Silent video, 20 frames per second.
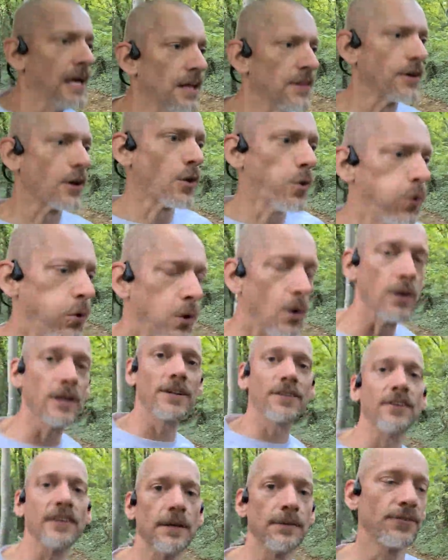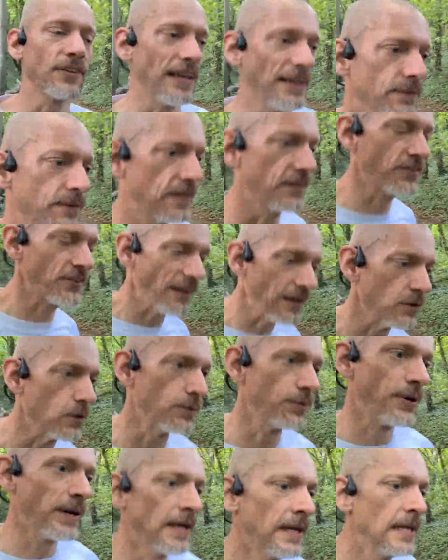quality of sound itself,
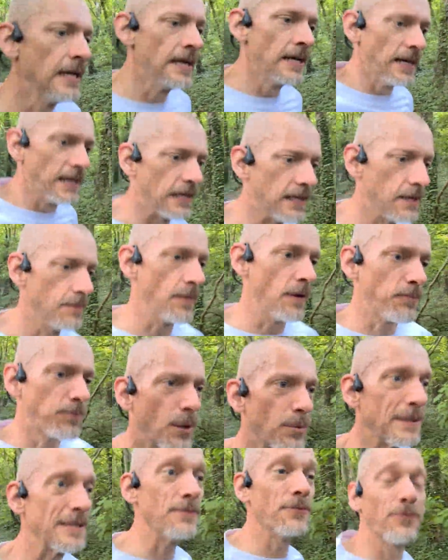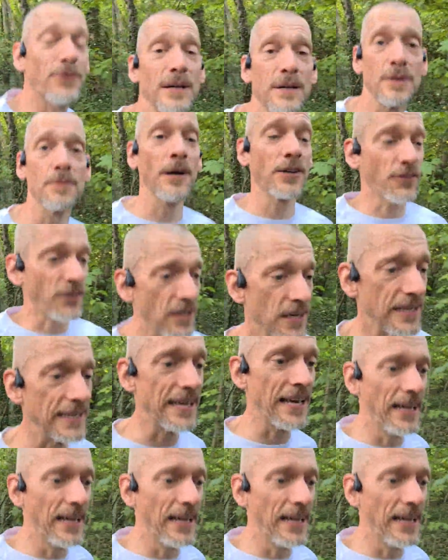probably very much like